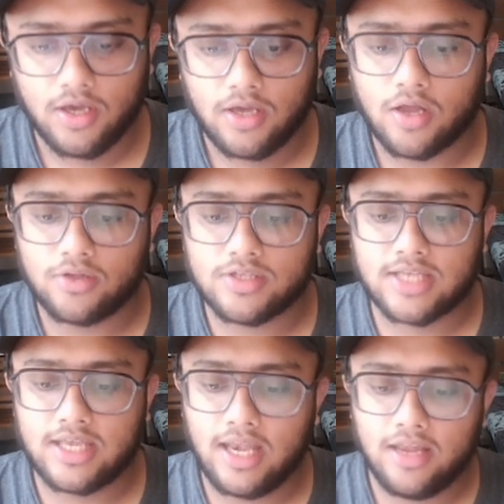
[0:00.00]
Now the
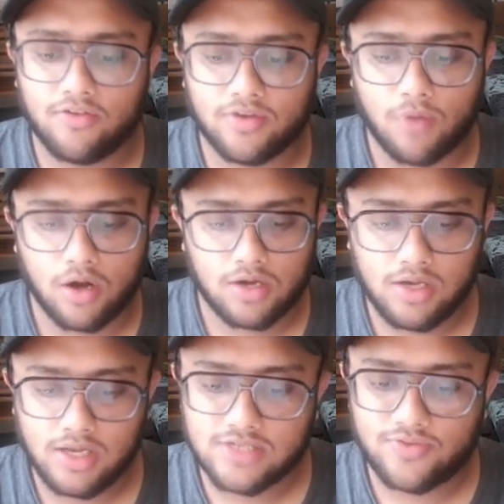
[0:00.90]
scaling of the model
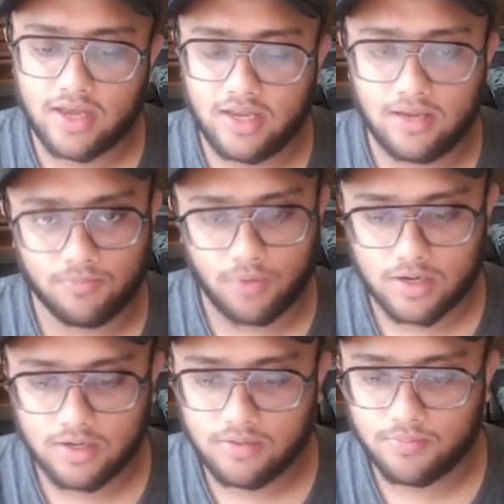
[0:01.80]
is very
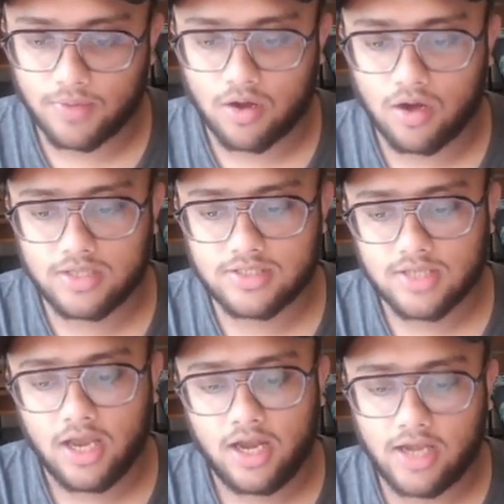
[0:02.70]
important because
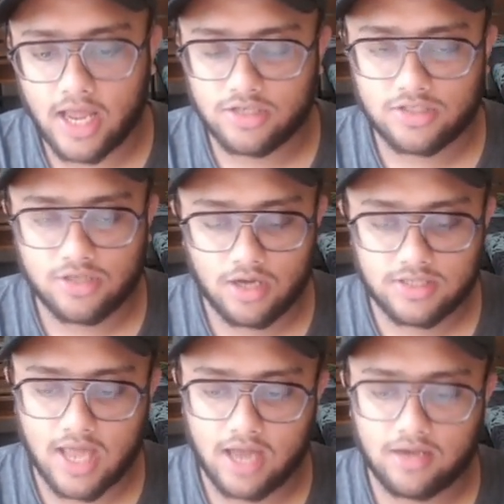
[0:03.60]
it ensures
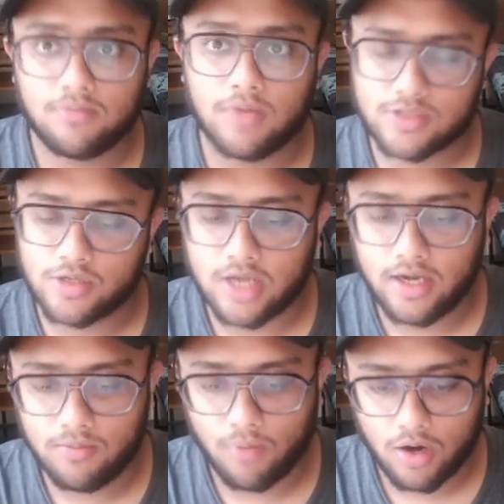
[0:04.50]
that the
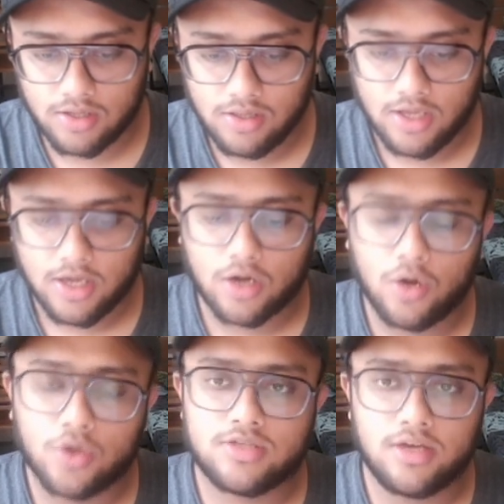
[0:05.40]
musculoskeletal model
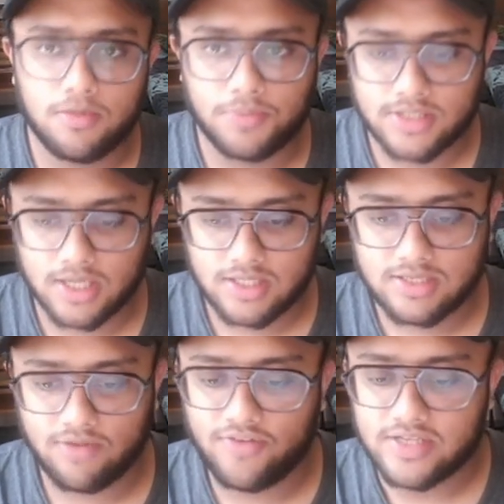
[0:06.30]
closely represents the
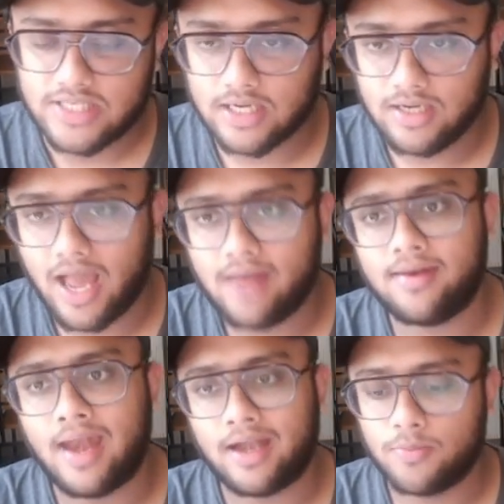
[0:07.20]
physical and
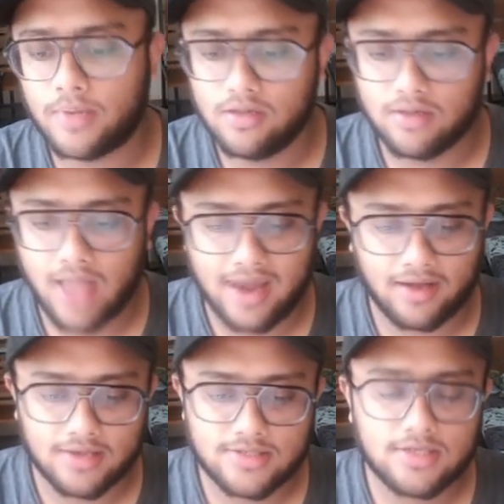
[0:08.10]
anatomical
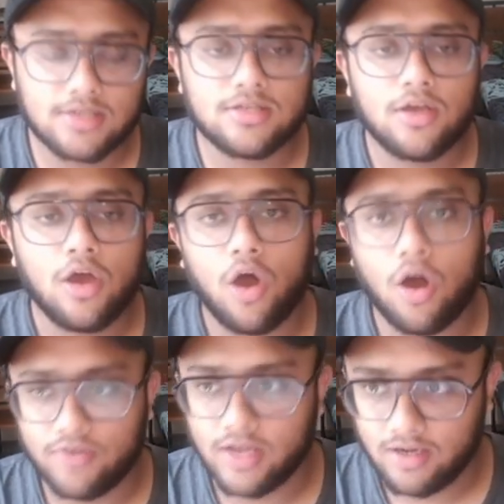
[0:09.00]
characteristics
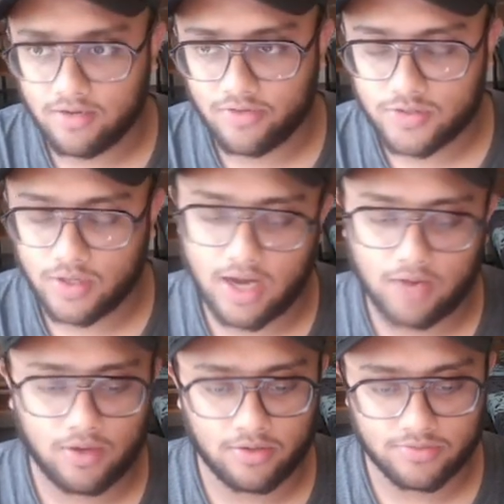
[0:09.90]
of the individual that we
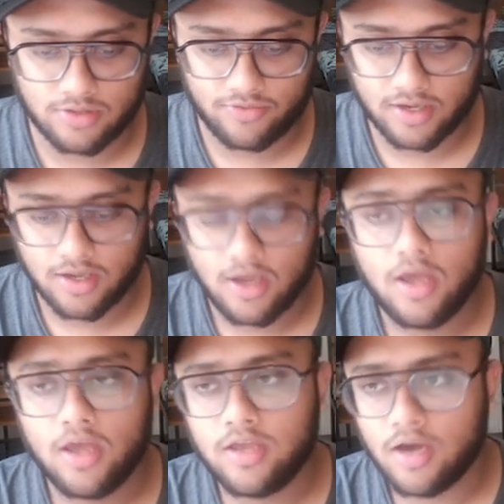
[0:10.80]
are observing.
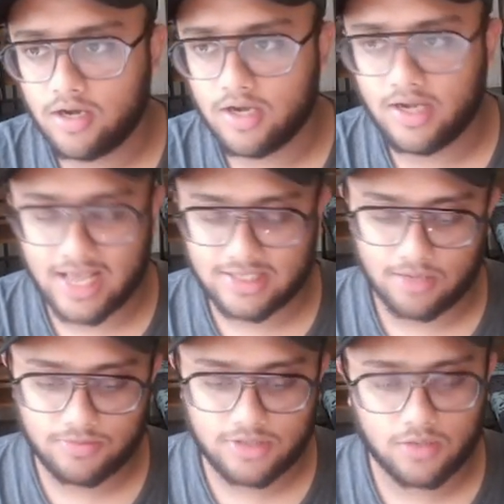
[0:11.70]
Here the test
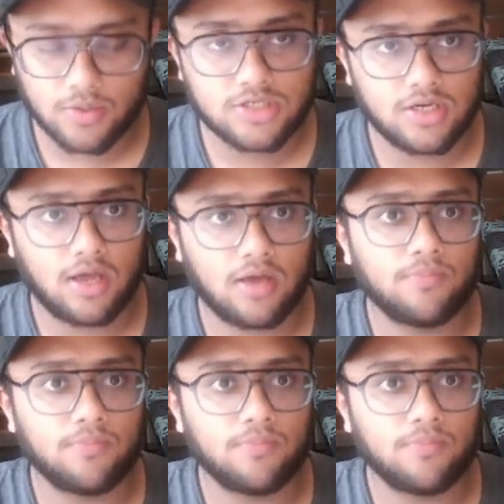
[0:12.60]
subject was Shreya.